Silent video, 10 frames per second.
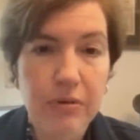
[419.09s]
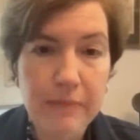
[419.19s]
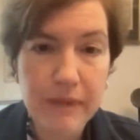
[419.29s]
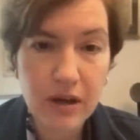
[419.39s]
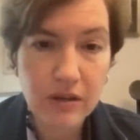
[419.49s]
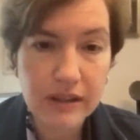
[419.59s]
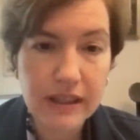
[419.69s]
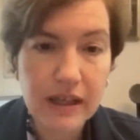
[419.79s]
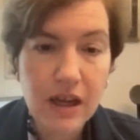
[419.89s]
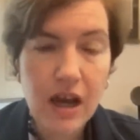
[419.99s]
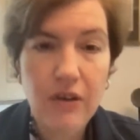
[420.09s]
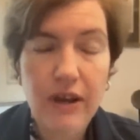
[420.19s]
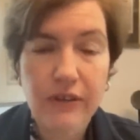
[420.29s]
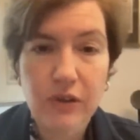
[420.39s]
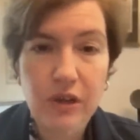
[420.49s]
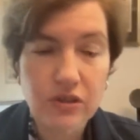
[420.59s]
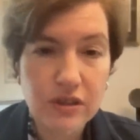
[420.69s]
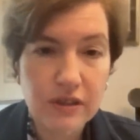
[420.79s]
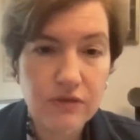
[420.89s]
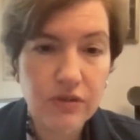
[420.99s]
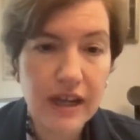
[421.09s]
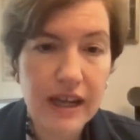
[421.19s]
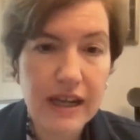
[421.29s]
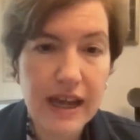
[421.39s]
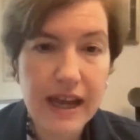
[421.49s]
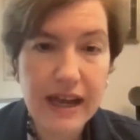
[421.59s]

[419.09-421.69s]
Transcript: primarily around the question of trade and